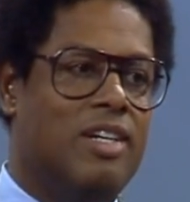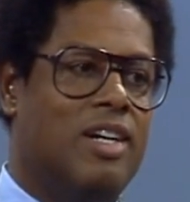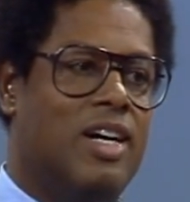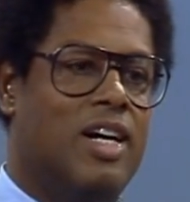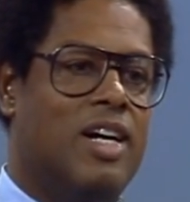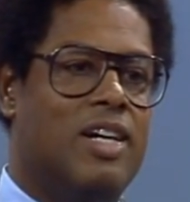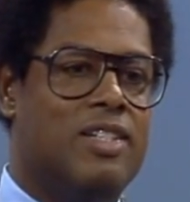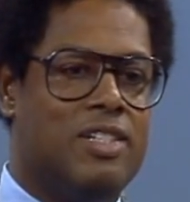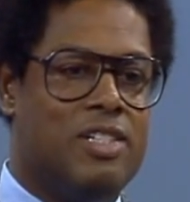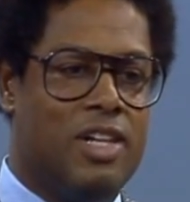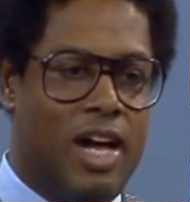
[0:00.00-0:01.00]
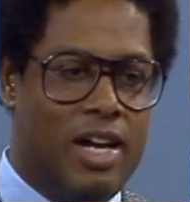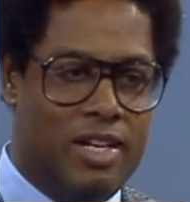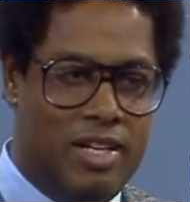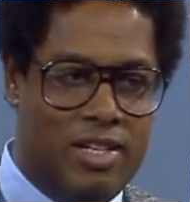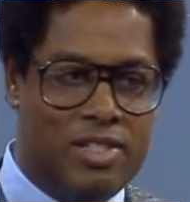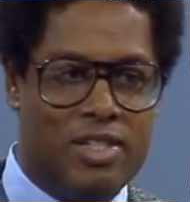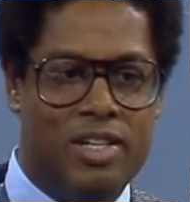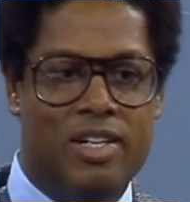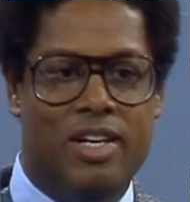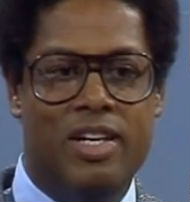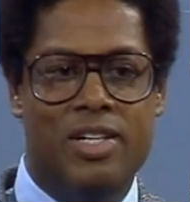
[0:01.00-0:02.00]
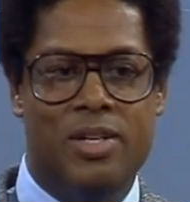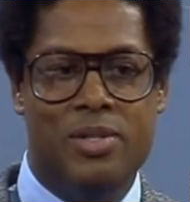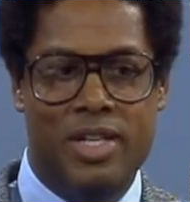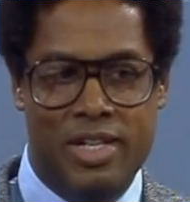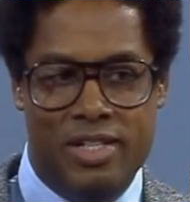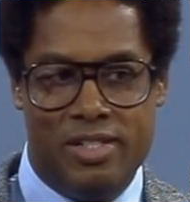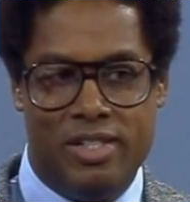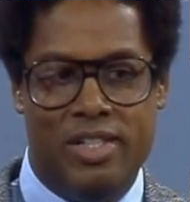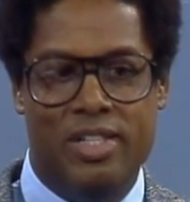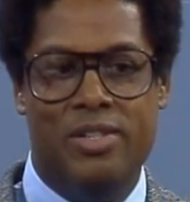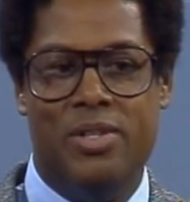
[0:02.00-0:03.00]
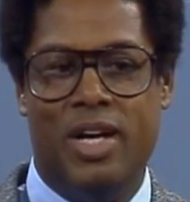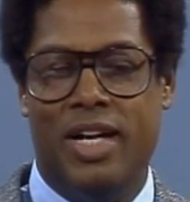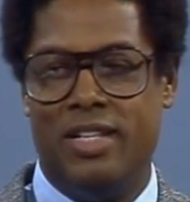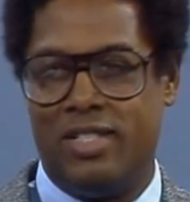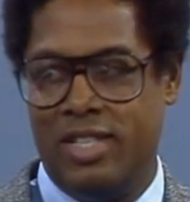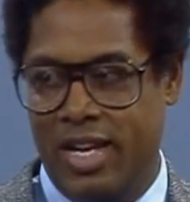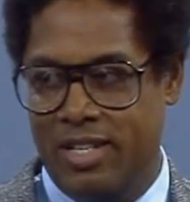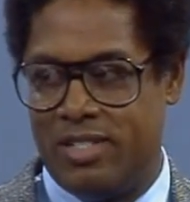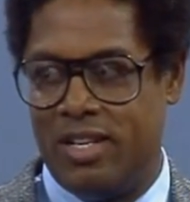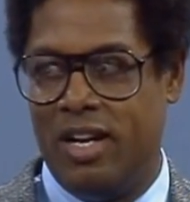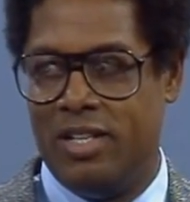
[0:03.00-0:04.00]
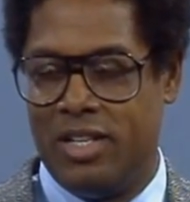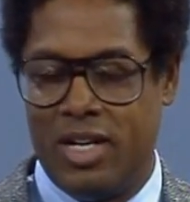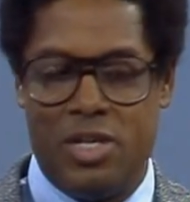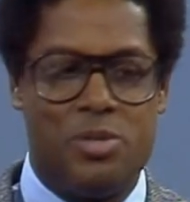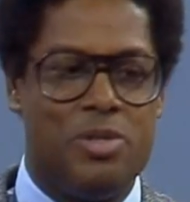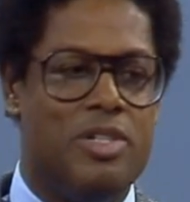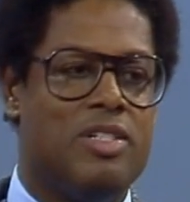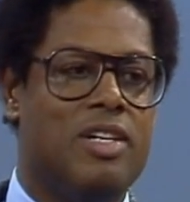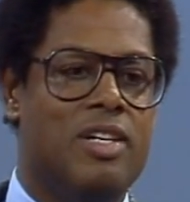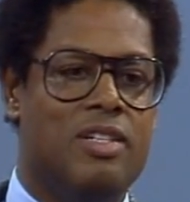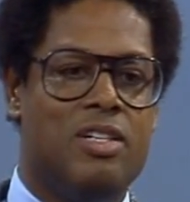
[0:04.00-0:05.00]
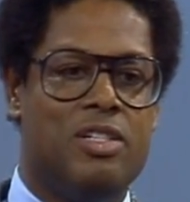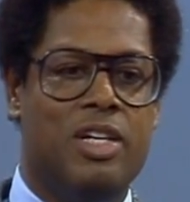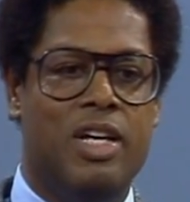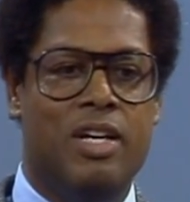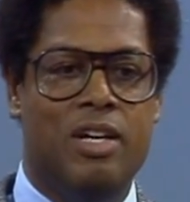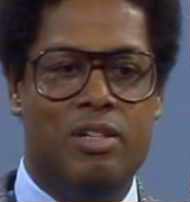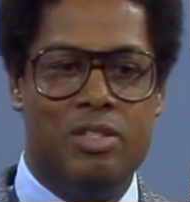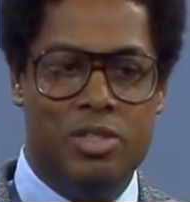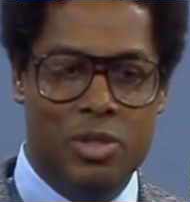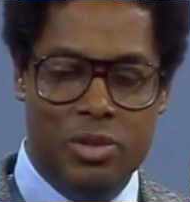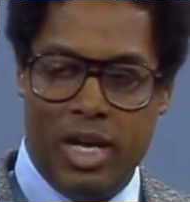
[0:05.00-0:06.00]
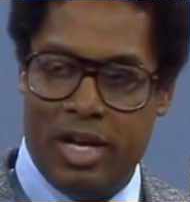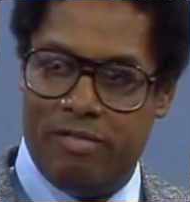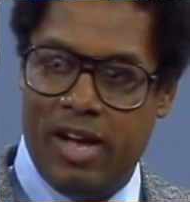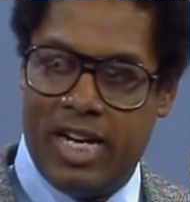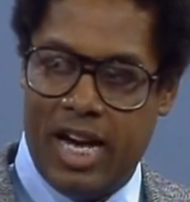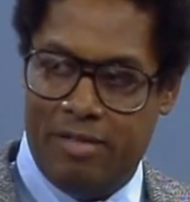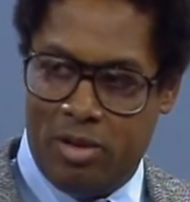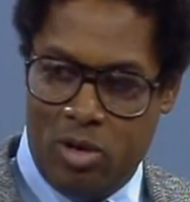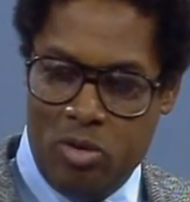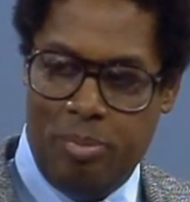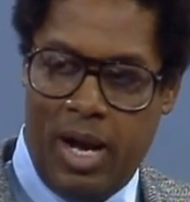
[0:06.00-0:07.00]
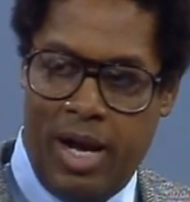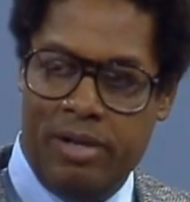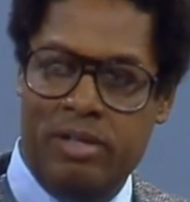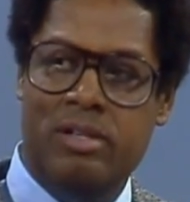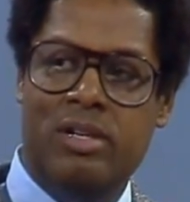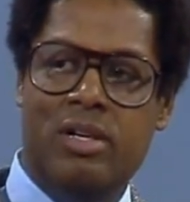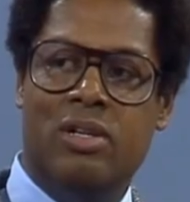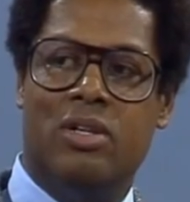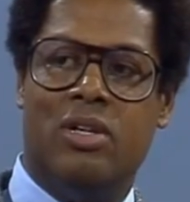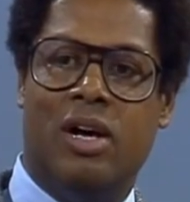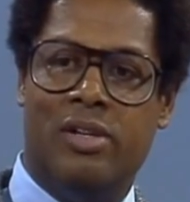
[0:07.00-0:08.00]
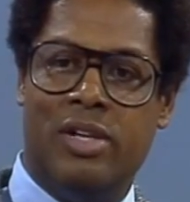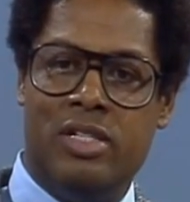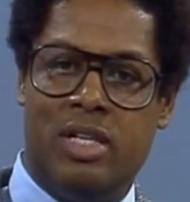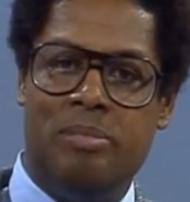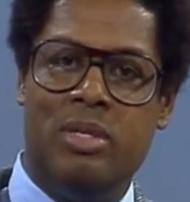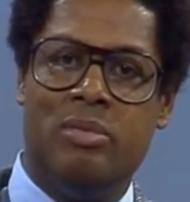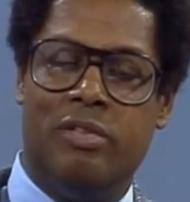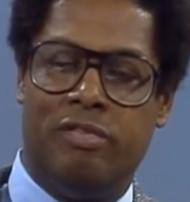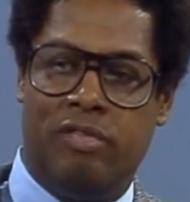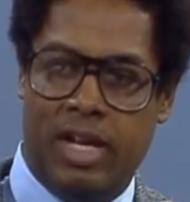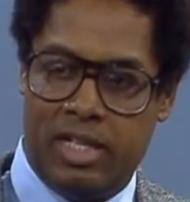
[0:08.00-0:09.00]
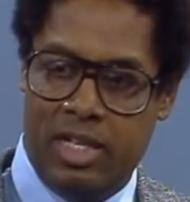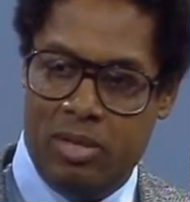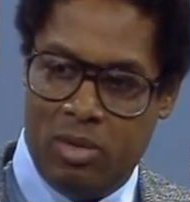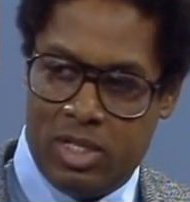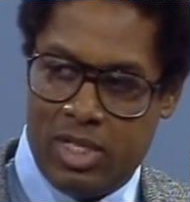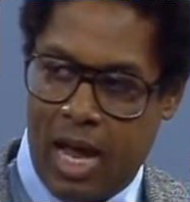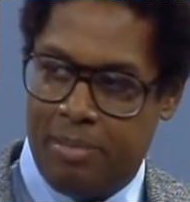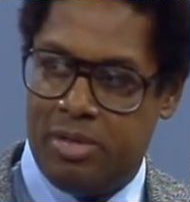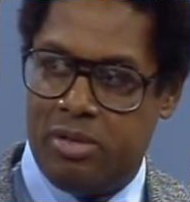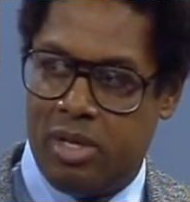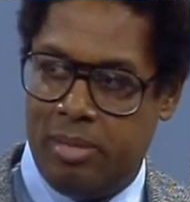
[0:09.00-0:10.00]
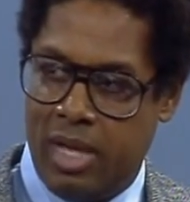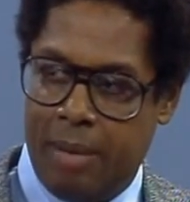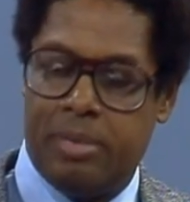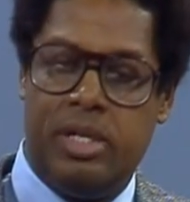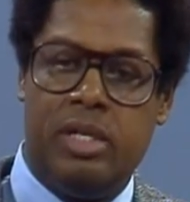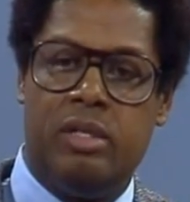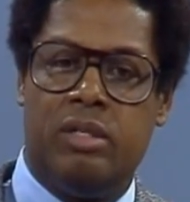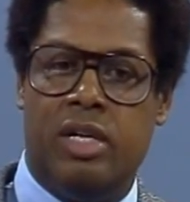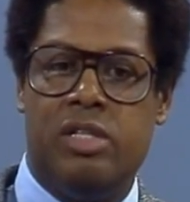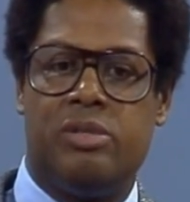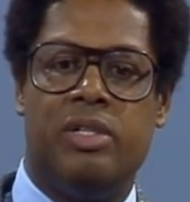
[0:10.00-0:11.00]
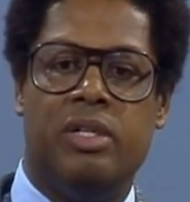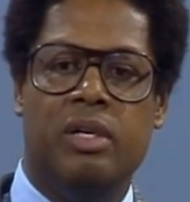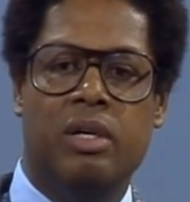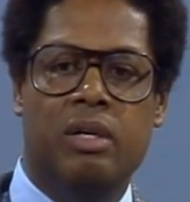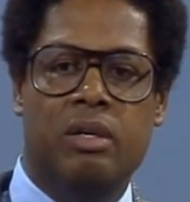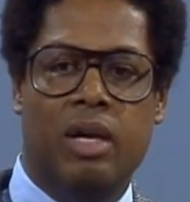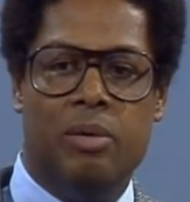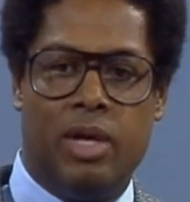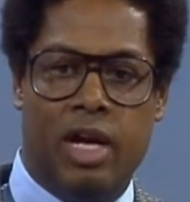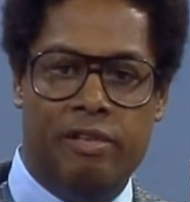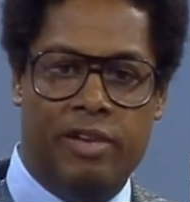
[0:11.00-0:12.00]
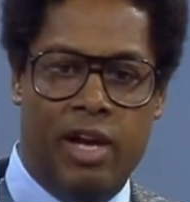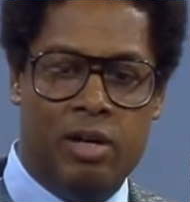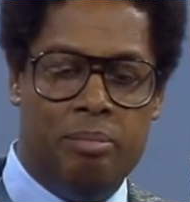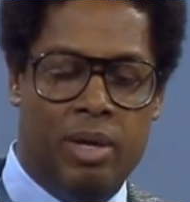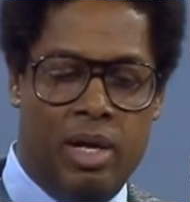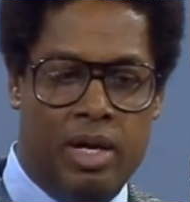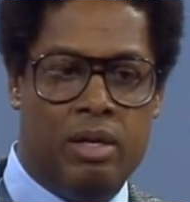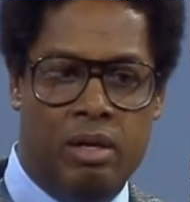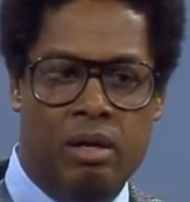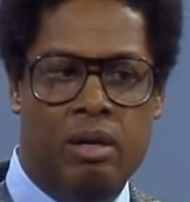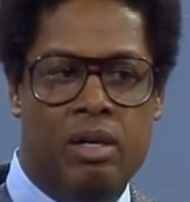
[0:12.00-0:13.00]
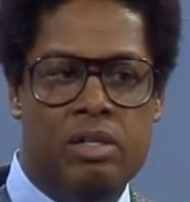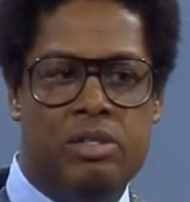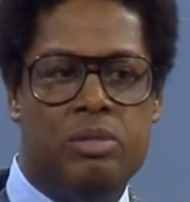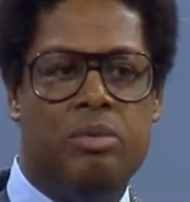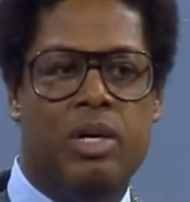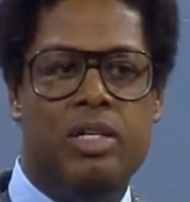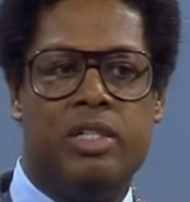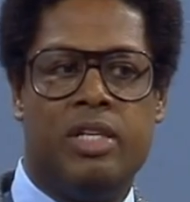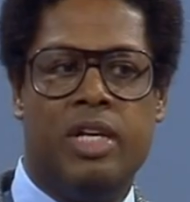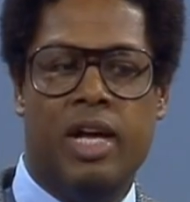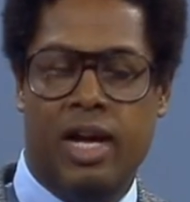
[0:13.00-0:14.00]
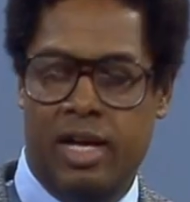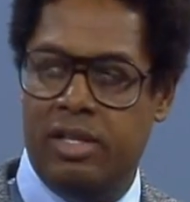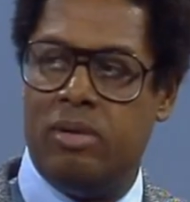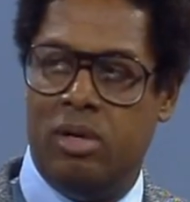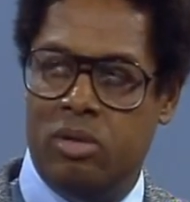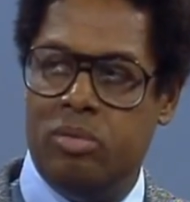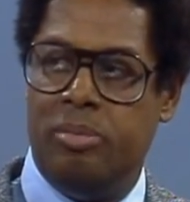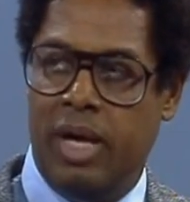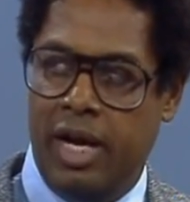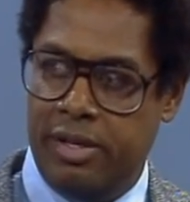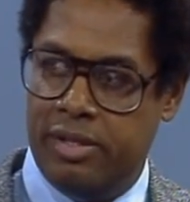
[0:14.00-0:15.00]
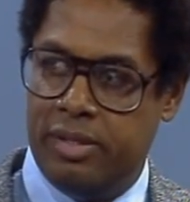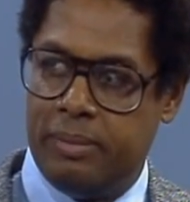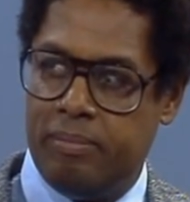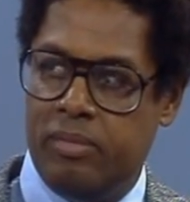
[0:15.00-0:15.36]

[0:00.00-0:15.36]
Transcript: the Chinese and Indonesia in the United States, other countries, to see, do they in fact have their own pattern, or are they simply reflecting what's happened to them in that particular country? And what I found by and large was that they had their own pattern,